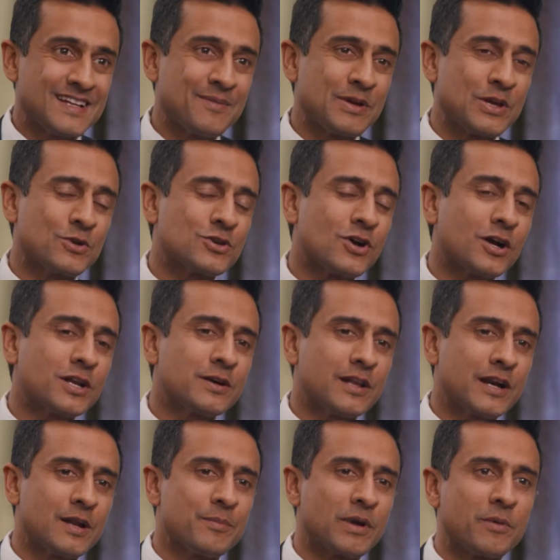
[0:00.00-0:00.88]
you talked a
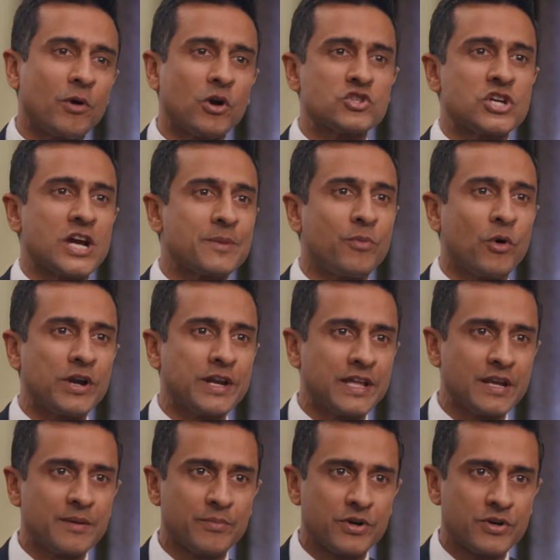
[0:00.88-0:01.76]
little bit about checkpoint
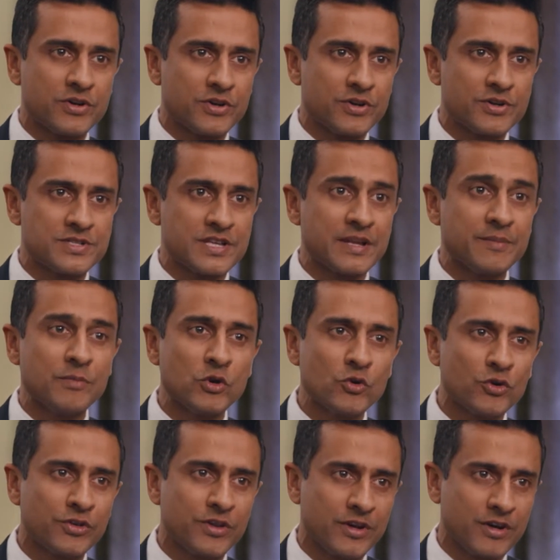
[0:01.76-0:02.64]
inhibitors and
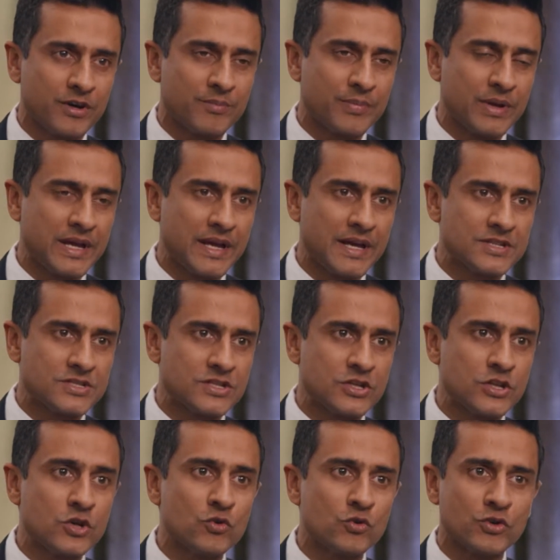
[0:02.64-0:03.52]
immunotherapy as
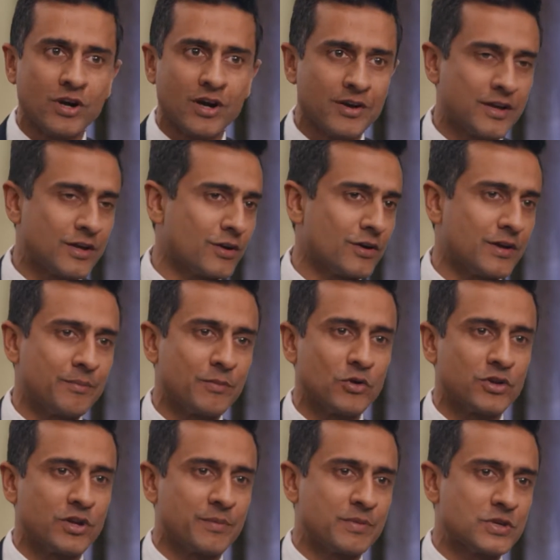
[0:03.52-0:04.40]
new target. You know,
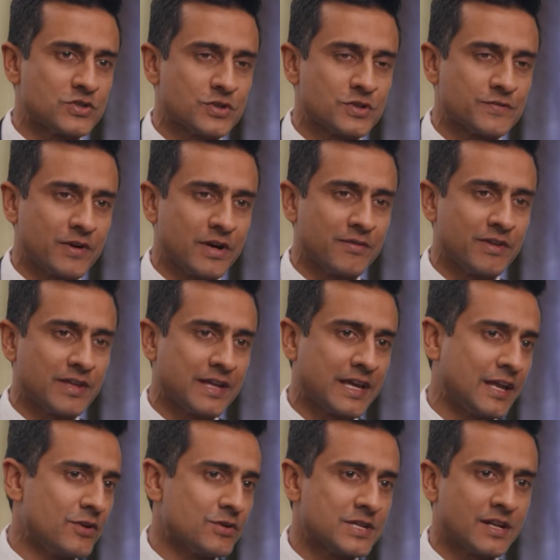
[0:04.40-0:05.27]
immunotherapy is used for everything.
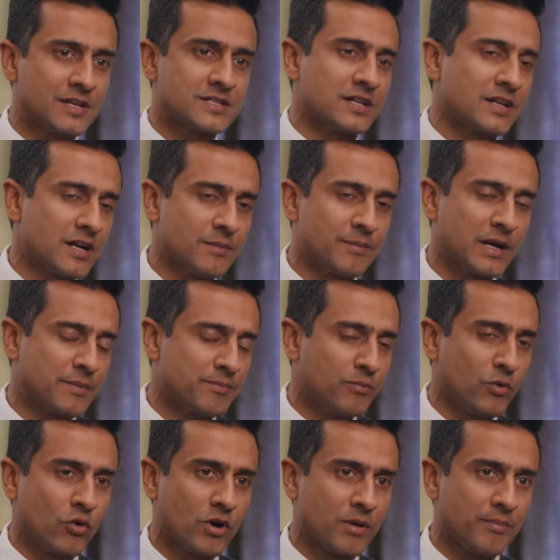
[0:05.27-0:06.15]
Can you tell us a little bit
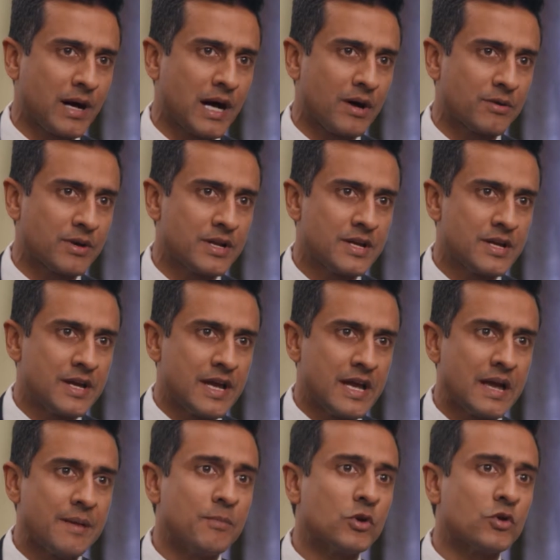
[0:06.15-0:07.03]
more about
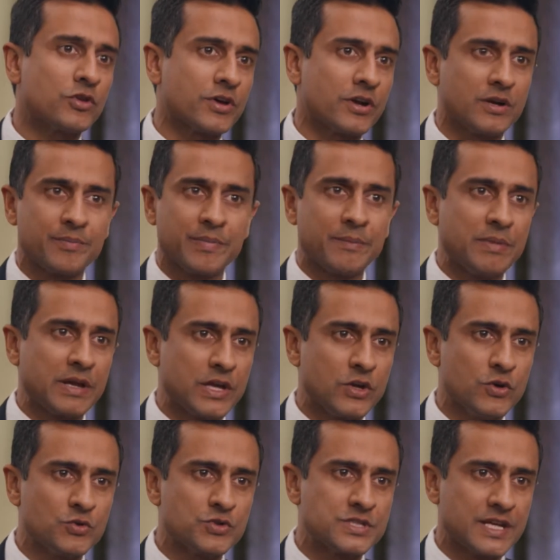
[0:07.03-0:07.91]
immunotherapy being
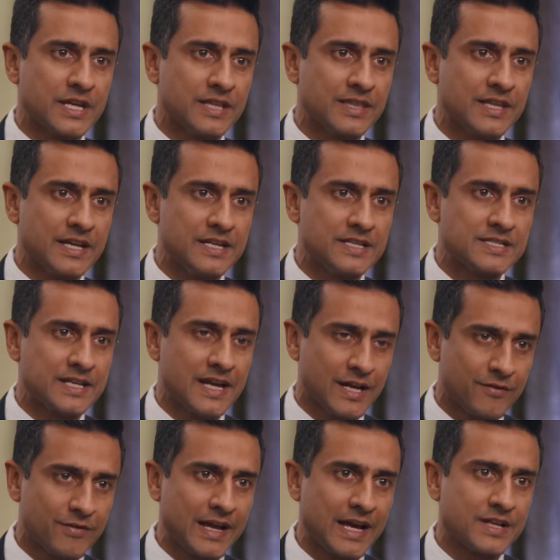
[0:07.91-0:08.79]
used in these
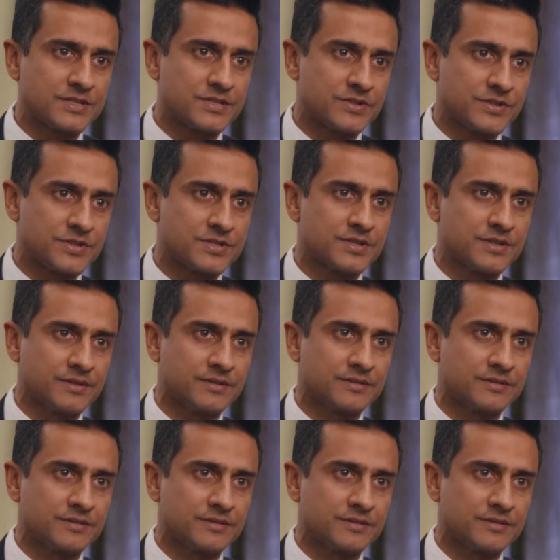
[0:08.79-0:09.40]
kind of cancers?